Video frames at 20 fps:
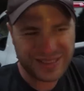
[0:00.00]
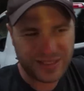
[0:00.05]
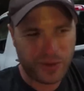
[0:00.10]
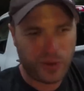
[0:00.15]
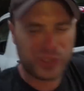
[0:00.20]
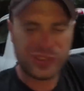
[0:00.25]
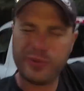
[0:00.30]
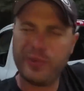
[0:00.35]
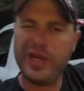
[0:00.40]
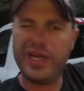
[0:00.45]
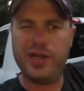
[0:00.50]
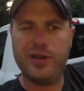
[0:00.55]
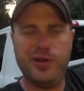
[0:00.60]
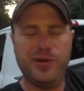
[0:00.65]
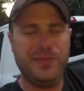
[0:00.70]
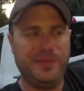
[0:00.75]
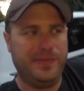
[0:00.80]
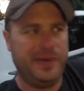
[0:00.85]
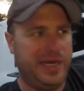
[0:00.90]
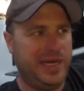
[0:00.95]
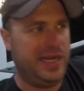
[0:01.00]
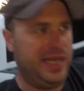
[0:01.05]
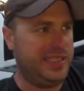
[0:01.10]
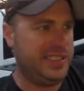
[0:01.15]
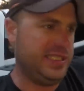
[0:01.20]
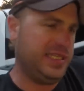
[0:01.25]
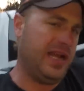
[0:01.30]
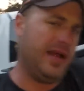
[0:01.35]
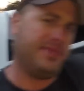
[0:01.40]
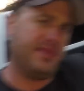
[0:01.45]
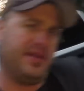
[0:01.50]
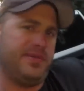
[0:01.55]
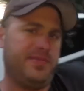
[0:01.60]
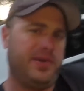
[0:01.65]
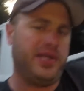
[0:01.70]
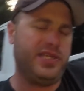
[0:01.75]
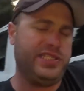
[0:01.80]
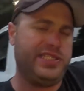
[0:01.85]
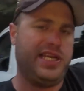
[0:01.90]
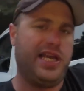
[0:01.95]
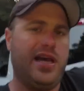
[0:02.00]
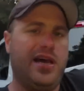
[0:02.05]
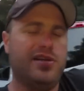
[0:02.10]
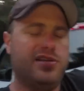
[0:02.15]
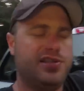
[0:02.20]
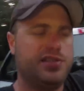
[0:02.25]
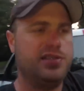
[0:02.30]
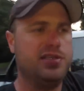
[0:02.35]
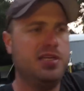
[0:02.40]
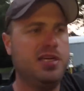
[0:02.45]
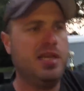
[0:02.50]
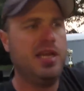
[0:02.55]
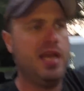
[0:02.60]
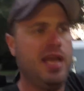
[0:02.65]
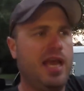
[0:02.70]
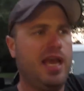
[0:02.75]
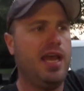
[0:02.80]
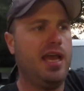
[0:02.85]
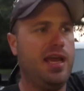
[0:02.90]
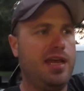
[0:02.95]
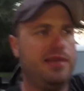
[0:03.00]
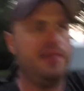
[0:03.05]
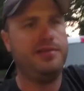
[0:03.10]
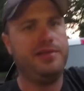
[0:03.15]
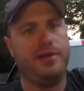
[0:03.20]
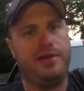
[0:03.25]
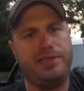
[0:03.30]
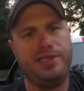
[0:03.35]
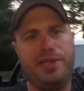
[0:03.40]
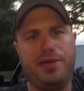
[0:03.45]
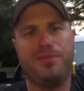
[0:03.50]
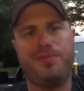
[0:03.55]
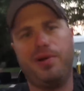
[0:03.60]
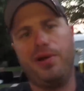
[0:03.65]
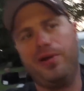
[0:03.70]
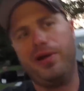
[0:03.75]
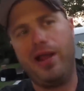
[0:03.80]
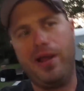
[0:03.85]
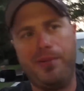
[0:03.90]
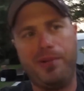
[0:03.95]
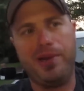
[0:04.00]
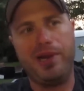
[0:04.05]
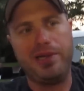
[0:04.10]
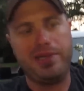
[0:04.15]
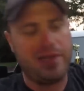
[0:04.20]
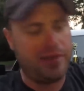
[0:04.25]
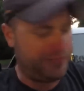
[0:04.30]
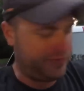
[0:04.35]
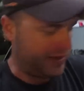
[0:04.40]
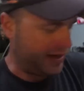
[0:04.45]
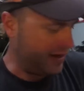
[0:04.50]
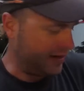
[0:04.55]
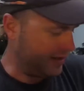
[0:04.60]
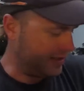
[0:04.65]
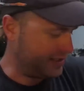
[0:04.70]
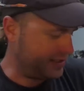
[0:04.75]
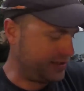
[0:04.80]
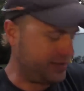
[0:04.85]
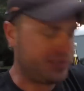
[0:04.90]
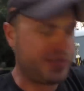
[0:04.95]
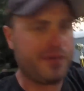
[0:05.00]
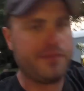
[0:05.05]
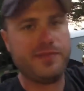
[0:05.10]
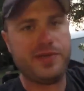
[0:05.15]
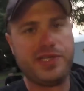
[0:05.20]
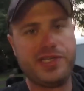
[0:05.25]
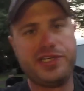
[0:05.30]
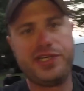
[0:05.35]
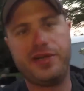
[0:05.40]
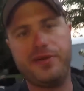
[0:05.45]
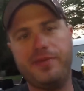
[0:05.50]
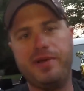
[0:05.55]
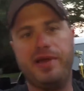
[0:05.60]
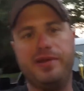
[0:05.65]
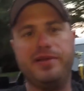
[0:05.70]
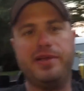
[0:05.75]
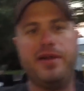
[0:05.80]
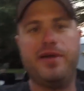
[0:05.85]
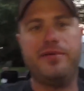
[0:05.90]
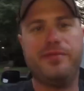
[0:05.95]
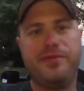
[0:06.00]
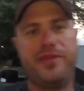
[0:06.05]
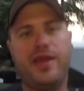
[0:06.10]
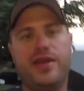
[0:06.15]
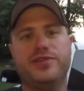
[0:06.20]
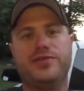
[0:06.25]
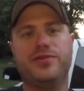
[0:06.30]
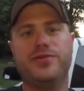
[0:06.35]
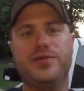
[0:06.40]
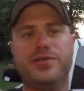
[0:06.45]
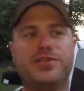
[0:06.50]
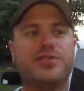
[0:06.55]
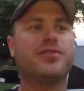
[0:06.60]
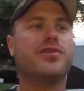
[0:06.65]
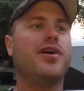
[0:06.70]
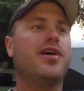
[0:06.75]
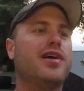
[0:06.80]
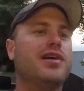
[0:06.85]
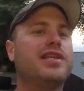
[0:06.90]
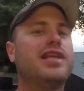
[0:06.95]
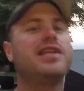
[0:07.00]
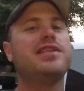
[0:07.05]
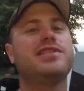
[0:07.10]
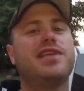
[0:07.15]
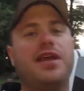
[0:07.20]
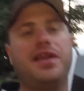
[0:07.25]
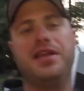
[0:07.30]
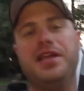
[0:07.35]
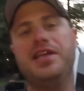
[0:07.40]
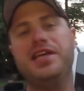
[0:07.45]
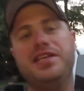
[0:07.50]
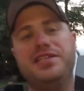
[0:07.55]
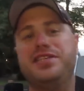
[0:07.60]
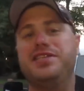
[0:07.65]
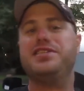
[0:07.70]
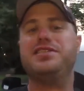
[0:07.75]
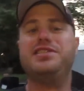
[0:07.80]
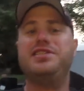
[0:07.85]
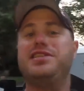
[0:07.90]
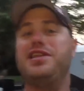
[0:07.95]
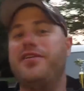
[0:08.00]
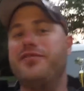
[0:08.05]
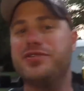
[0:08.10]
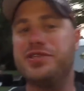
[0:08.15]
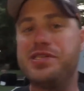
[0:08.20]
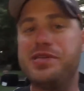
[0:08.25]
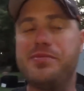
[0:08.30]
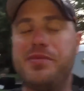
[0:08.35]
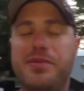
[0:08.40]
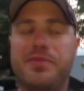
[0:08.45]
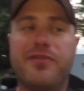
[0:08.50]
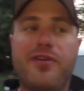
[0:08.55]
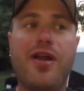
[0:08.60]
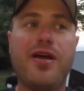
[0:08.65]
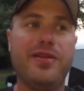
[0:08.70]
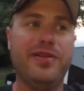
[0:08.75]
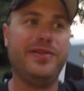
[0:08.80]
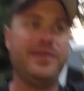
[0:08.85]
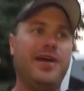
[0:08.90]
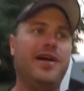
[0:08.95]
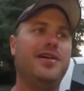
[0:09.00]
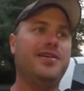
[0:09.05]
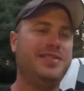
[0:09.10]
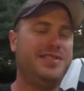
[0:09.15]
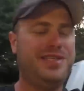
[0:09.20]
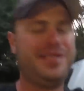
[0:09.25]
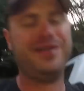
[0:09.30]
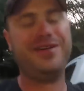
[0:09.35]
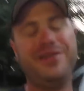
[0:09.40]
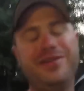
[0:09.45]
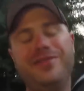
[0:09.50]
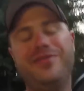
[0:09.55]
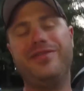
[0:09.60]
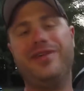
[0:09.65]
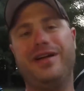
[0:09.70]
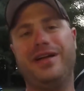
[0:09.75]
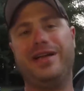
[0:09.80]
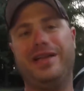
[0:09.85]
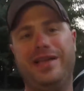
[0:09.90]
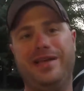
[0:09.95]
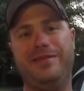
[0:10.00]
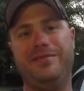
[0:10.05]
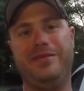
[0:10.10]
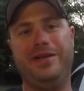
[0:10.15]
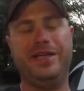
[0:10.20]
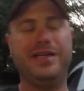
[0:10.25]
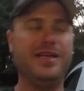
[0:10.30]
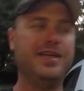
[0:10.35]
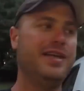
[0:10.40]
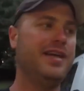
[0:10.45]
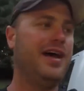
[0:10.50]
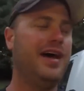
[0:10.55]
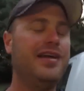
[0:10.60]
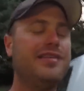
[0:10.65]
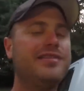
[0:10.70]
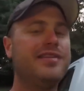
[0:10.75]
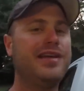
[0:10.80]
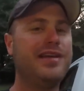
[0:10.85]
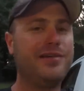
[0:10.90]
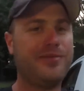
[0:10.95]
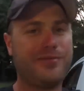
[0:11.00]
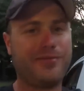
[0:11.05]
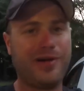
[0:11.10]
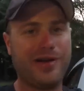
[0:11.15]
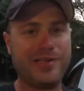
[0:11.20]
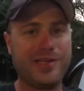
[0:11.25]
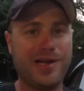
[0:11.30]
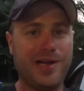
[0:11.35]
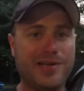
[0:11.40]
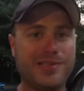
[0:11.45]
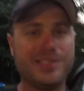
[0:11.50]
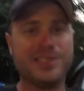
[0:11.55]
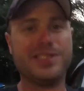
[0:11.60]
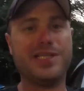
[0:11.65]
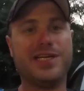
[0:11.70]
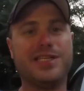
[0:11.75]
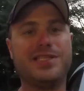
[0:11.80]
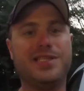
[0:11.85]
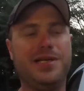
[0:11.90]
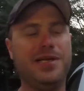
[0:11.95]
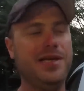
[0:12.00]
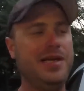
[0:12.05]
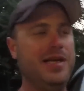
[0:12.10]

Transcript: On the way home, I stopped at a buddy's house, and, you know, I did a burnout when I left there because he's giving me shit about, you know, 1,000-horse truck, 10 seconds. He says he's never seen me fry the tires. I said, are you fucking kidding me? It'll fry tires at 60.